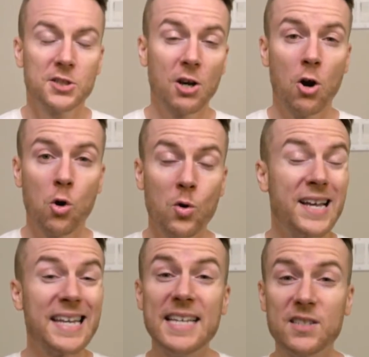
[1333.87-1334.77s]
So
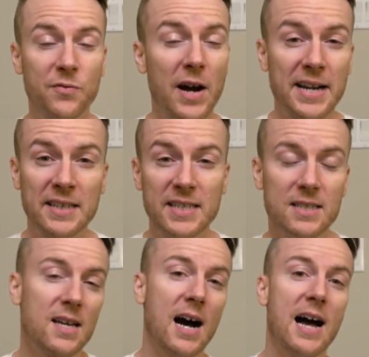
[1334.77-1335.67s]
he's fighting
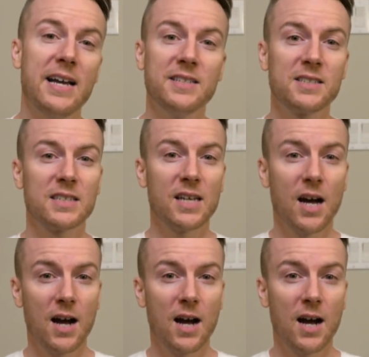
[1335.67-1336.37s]
these guys,